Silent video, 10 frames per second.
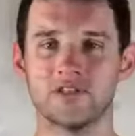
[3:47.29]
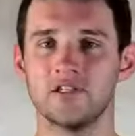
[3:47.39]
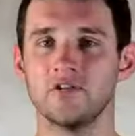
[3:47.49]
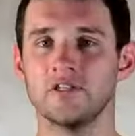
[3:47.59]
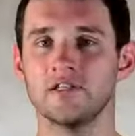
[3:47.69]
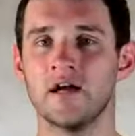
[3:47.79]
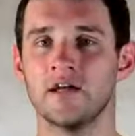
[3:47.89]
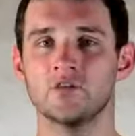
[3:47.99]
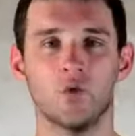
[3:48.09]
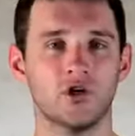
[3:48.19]
still
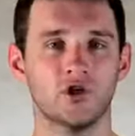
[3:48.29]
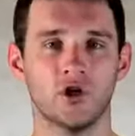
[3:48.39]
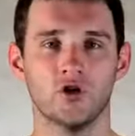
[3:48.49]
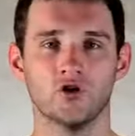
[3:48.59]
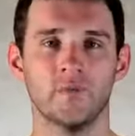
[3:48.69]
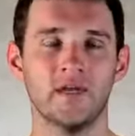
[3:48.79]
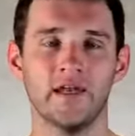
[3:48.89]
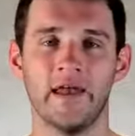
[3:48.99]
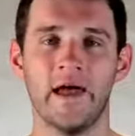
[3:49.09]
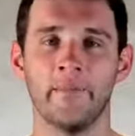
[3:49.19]
decides what shutter
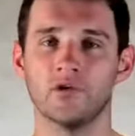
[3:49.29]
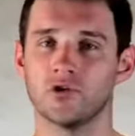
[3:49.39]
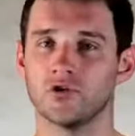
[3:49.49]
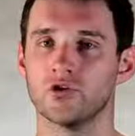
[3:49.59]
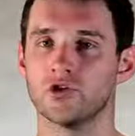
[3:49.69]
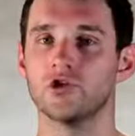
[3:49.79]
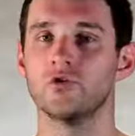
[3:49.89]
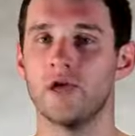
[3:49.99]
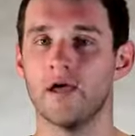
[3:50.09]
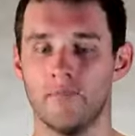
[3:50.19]
speed and aperture to
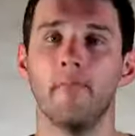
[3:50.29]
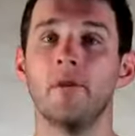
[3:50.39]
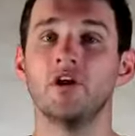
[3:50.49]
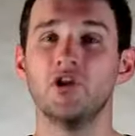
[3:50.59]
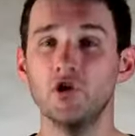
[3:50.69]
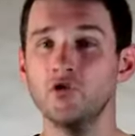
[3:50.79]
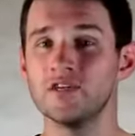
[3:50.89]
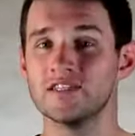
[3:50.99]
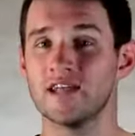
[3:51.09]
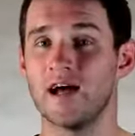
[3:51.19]
shoot at, but you
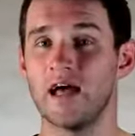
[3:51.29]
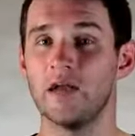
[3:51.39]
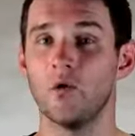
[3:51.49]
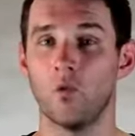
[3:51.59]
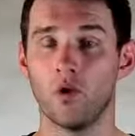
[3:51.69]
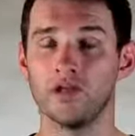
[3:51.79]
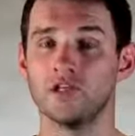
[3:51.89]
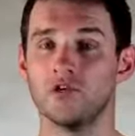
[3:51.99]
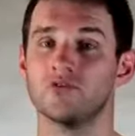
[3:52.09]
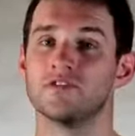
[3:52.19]
decide when
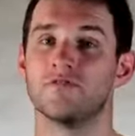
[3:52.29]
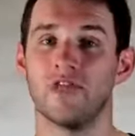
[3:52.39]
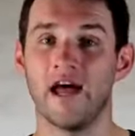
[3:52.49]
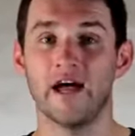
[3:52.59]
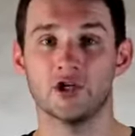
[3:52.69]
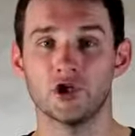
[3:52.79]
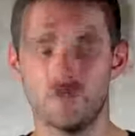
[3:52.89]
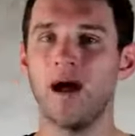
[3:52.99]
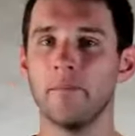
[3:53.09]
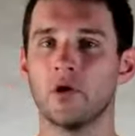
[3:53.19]
to use the flash.
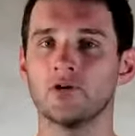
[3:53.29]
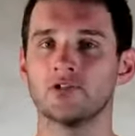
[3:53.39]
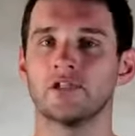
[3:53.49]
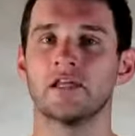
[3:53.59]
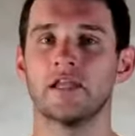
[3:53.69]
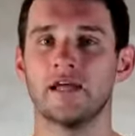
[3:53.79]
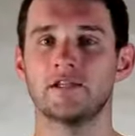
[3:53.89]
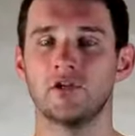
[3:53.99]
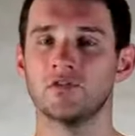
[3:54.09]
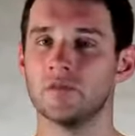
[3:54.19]
I personally like
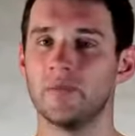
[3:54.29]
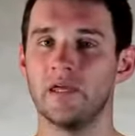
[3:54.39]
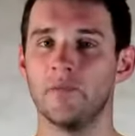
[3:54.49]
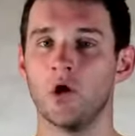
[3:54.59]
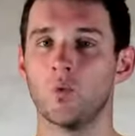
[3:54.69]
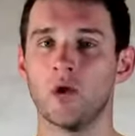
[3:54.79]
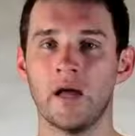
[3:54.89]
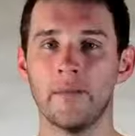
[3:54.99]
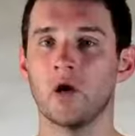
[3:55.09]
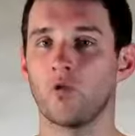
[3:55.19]
to use the P mode when
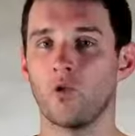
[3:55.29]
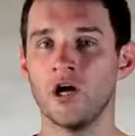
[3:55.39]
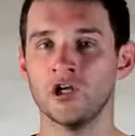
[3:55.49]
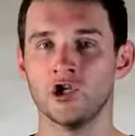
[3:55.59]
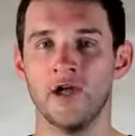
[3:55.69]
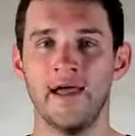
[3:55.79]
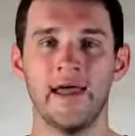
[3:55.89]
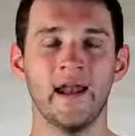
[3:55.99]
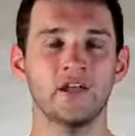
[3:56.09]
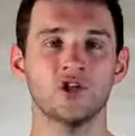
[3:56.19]
I'm in a rush
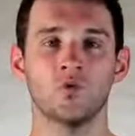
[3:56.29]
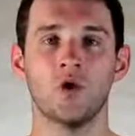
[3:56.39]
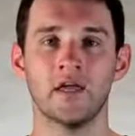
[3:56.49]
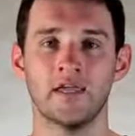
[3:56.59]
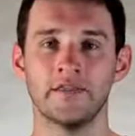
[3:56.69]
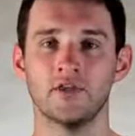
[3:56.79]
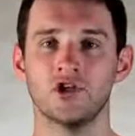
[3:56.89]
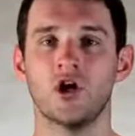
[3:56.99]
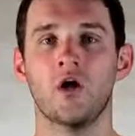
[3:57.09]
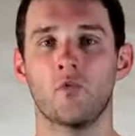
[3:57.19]
and I just want to get the
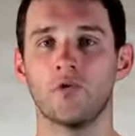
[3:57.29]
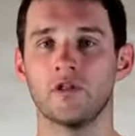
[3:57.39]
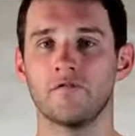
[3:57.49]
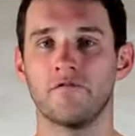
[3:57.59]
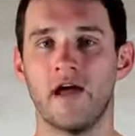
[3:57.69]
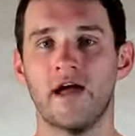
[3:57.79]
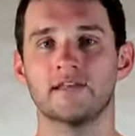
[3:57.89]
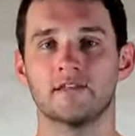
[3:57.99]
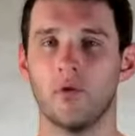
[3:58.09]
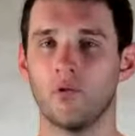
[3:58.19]
shot really
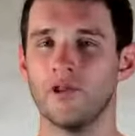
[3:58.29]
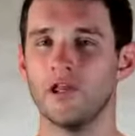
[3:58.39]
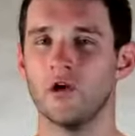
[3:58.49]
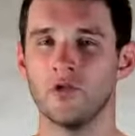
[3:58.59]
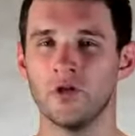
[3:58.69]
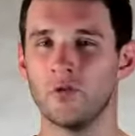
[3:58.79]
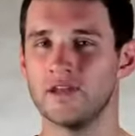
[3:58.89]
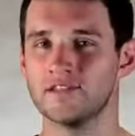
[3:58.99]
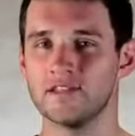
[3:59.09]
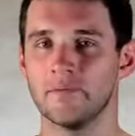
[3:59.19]
fast, but really only when
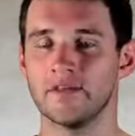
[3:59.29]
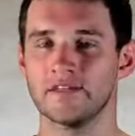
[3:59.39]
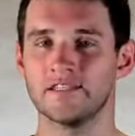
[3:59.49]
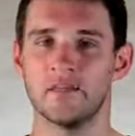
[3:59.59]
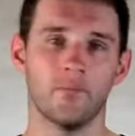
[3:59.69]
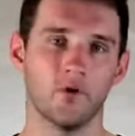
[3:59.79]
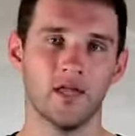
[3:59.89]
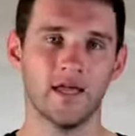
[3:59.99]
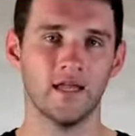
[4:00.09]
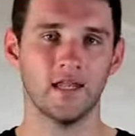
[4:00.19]
it's something simple like